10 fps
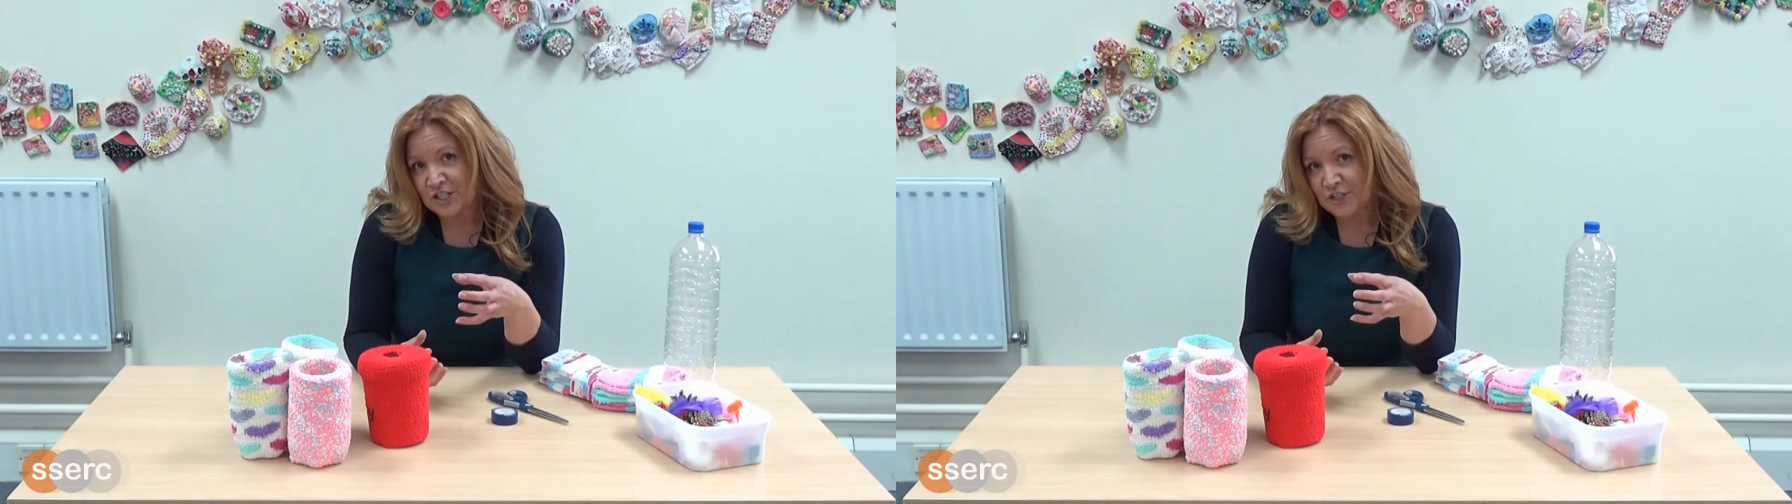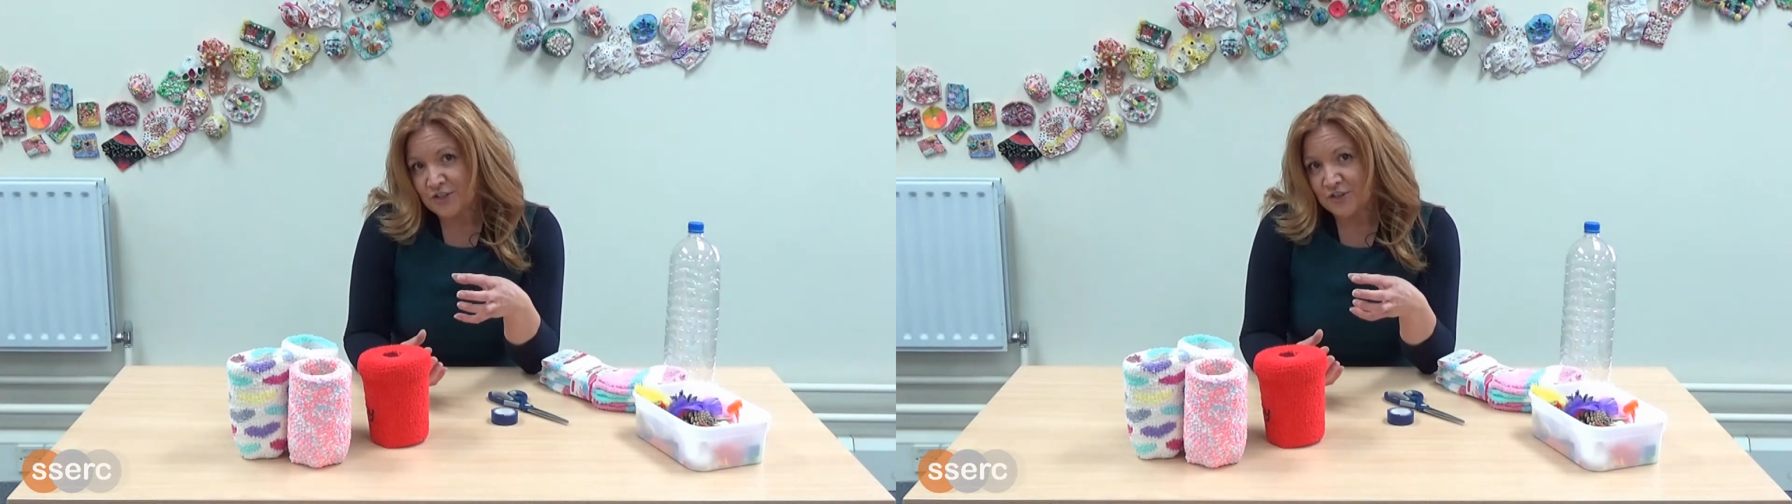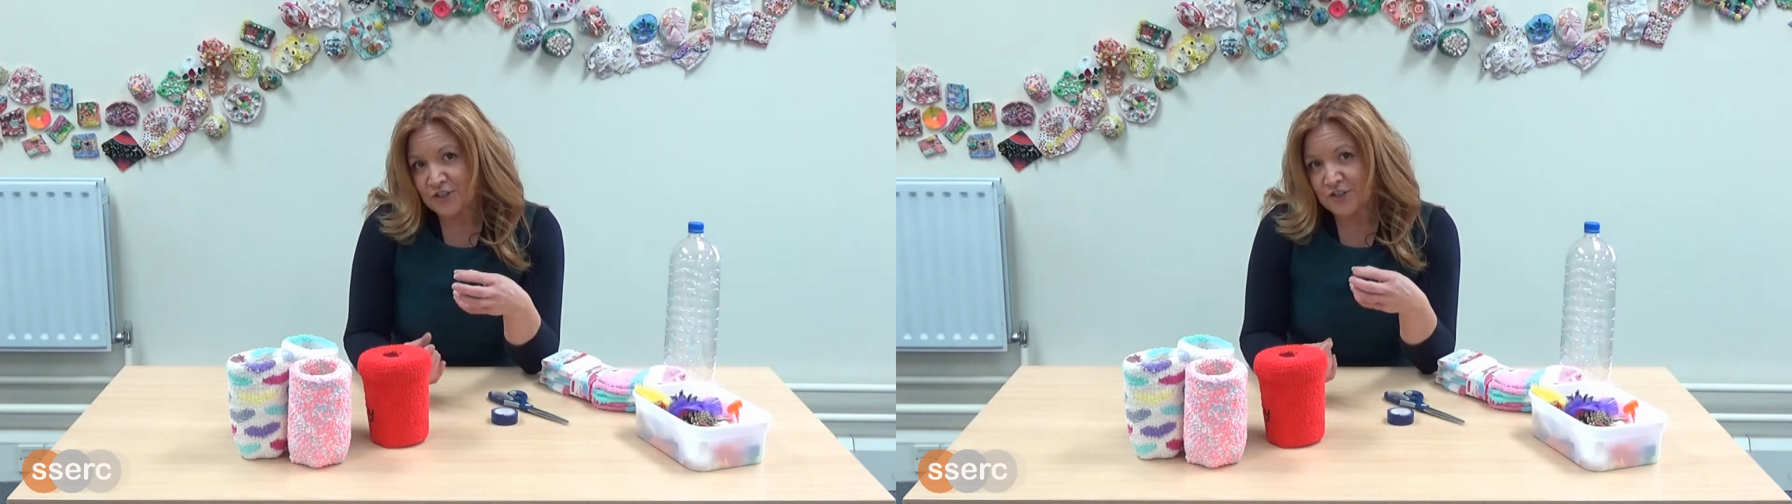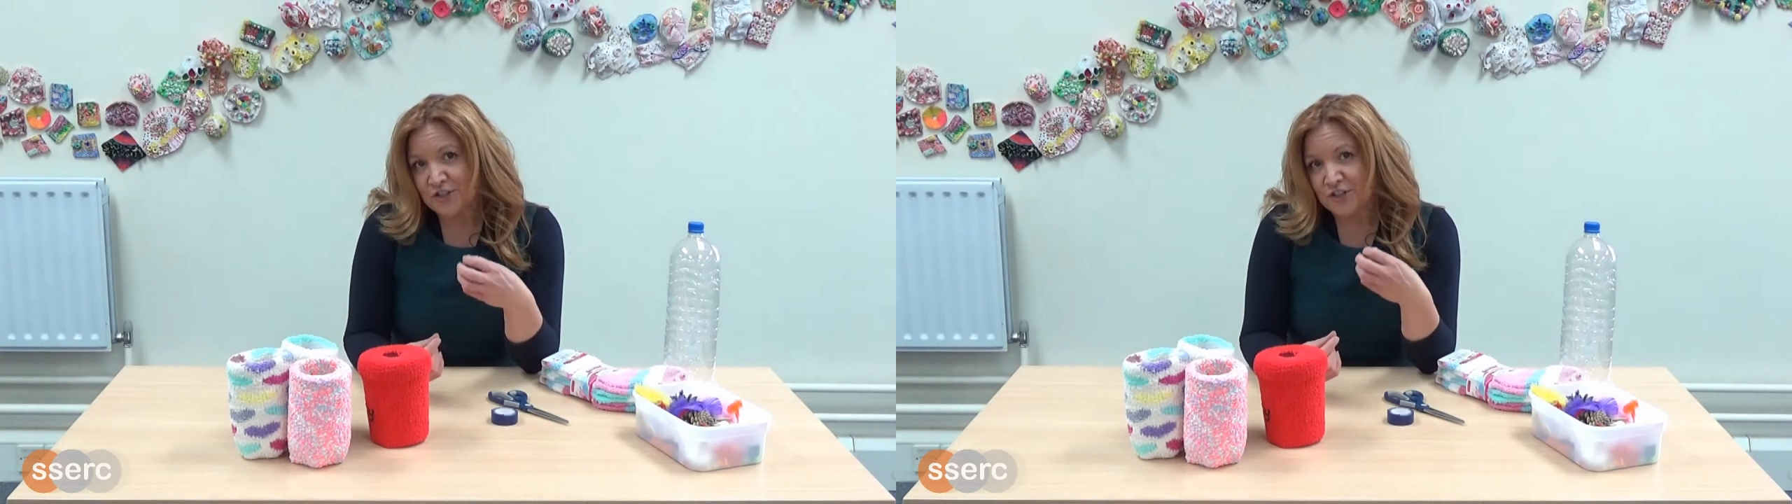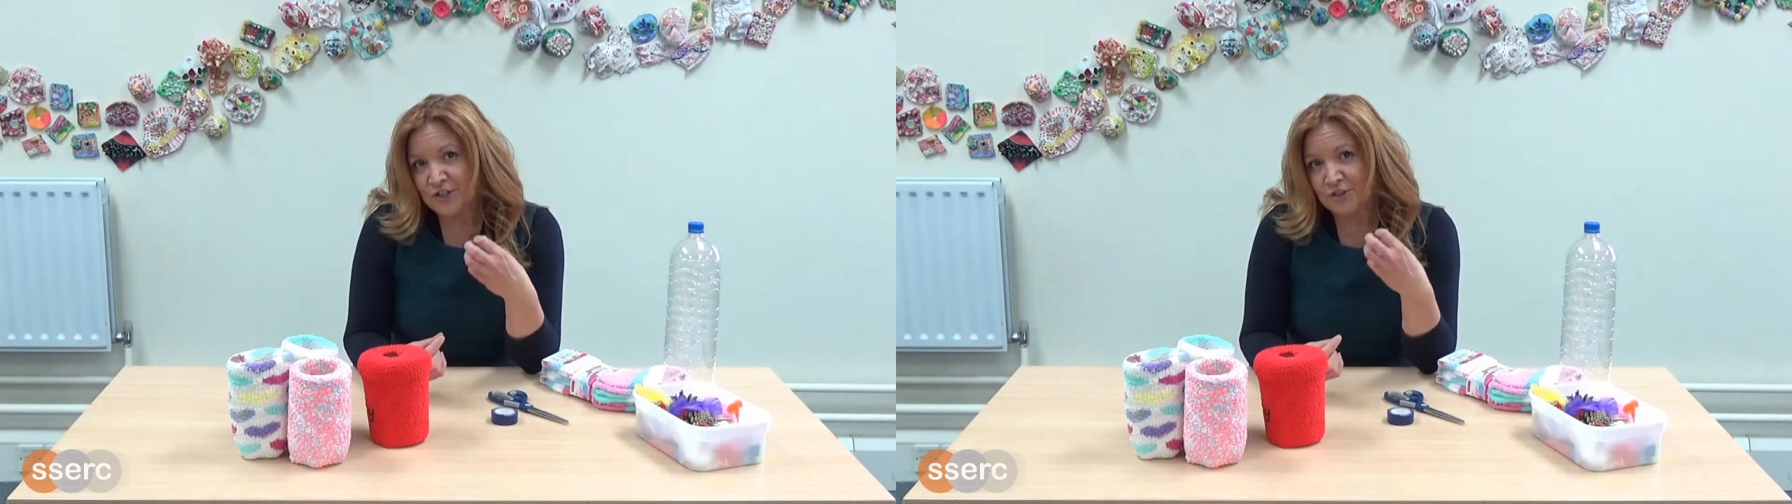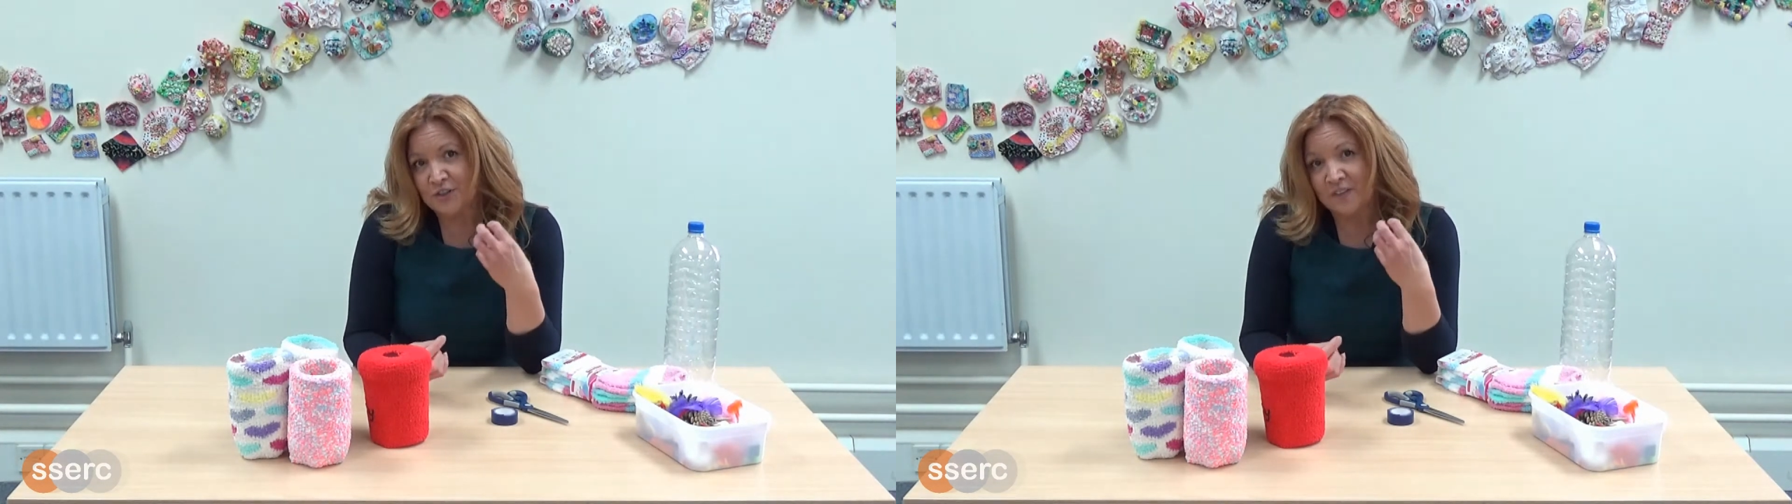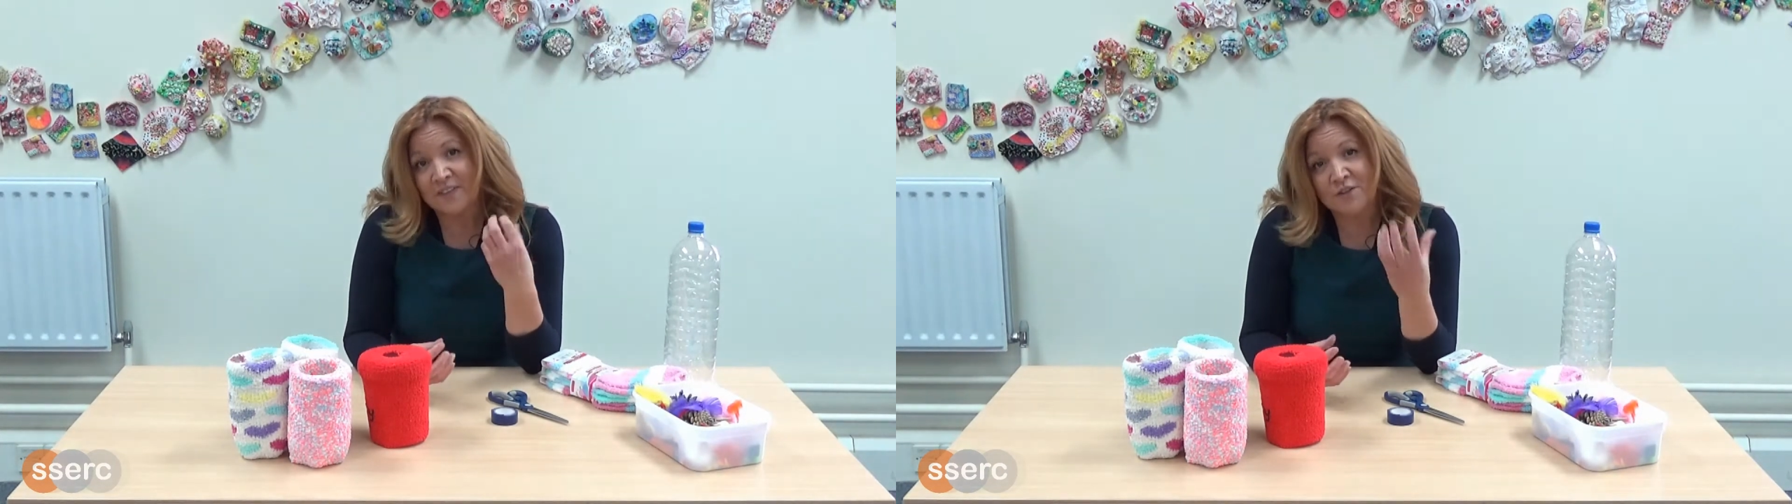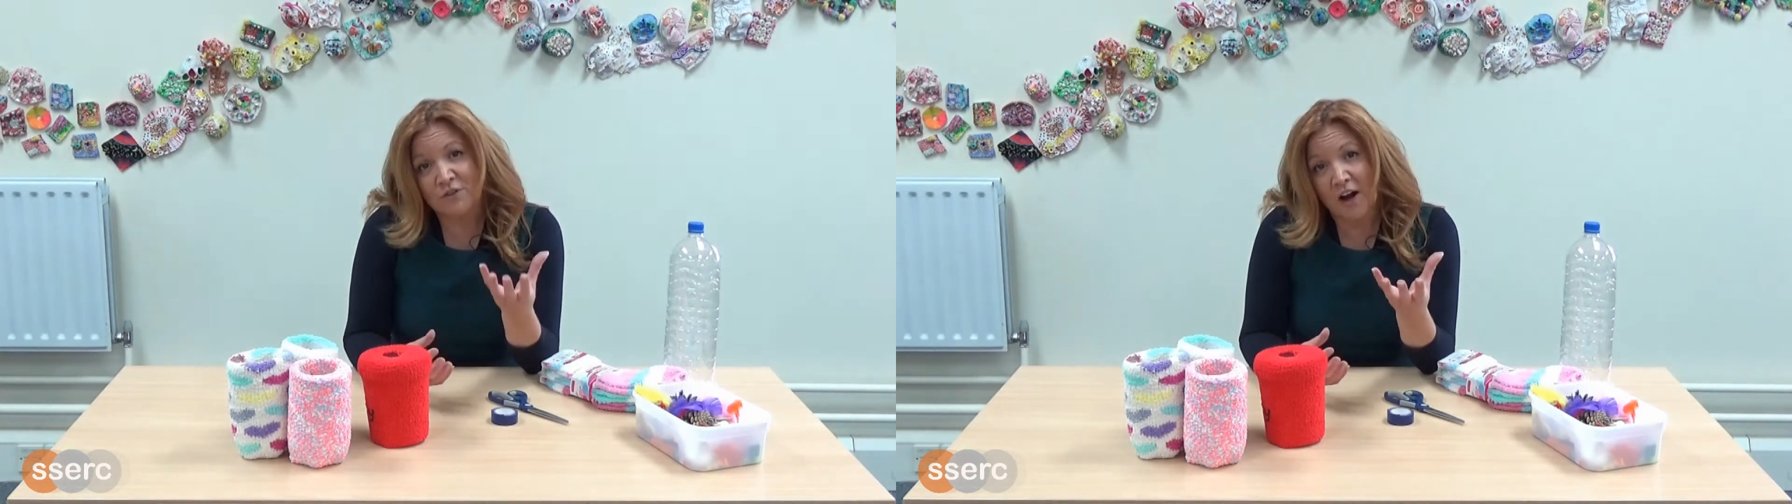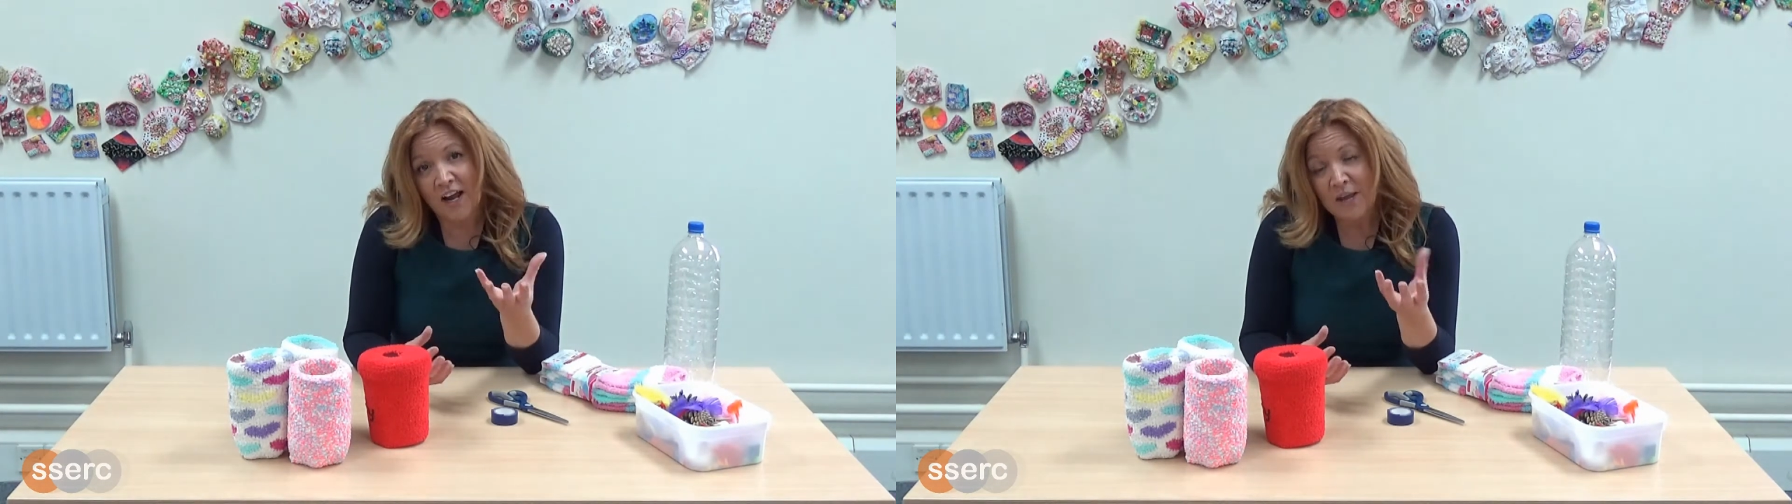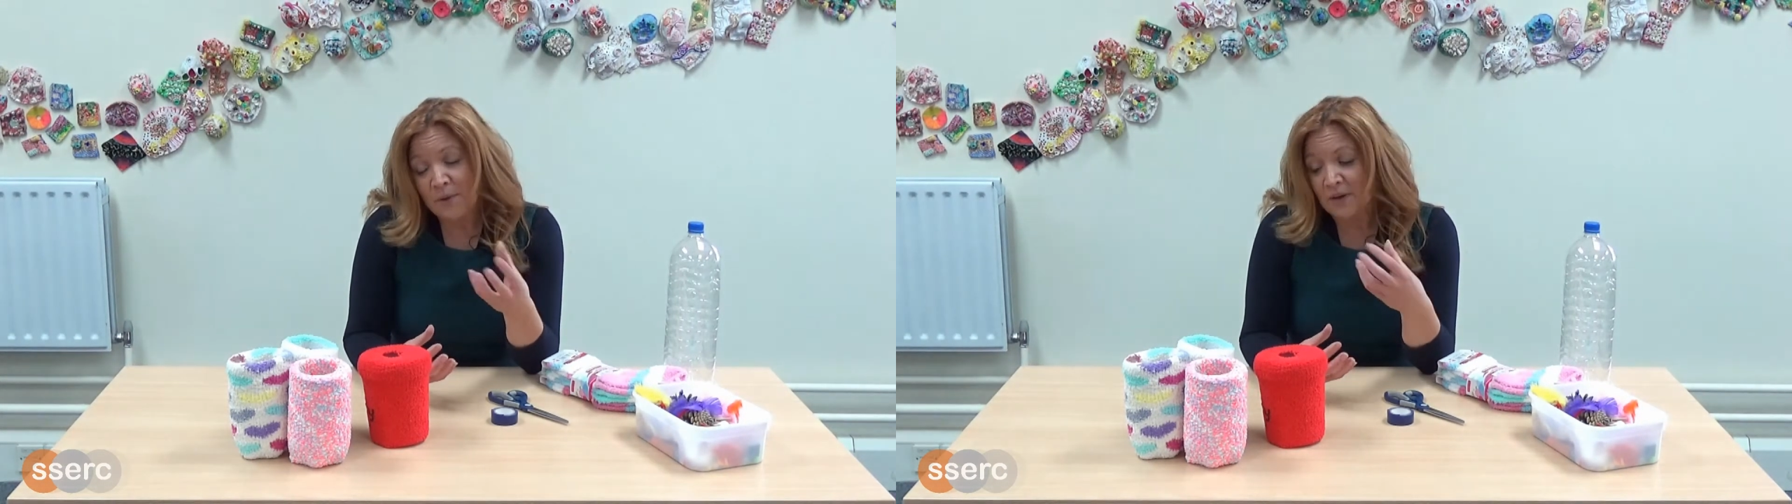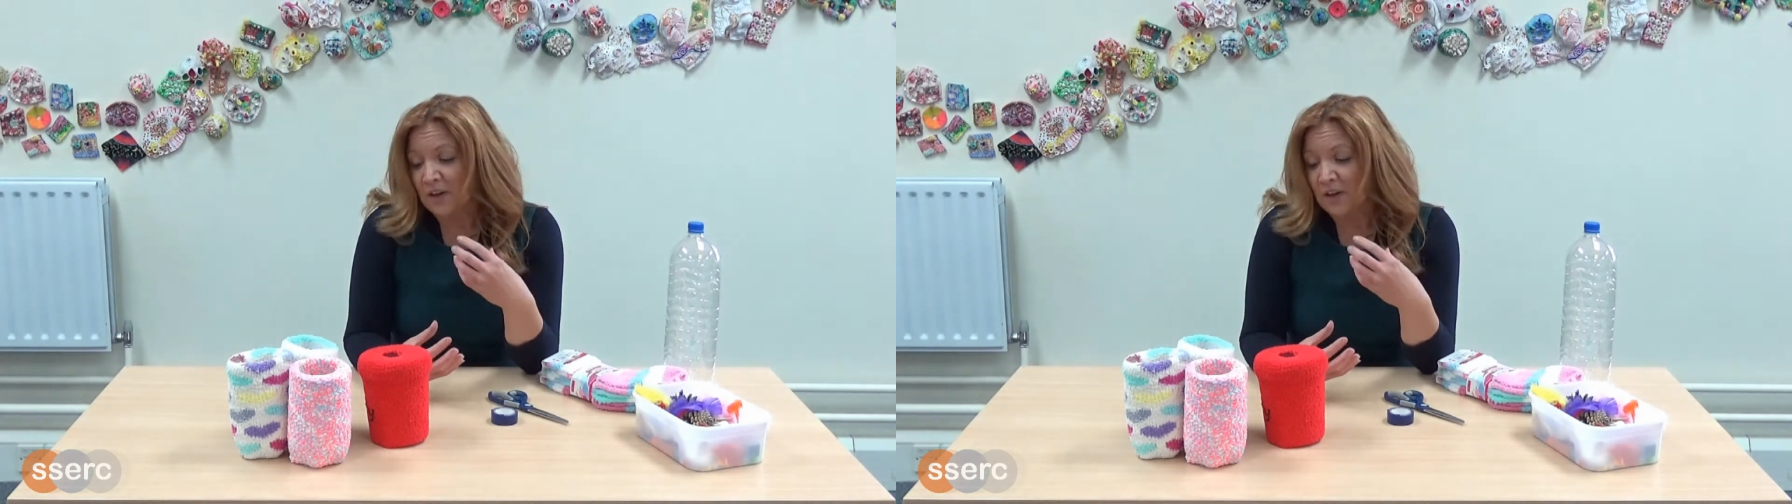children to describe,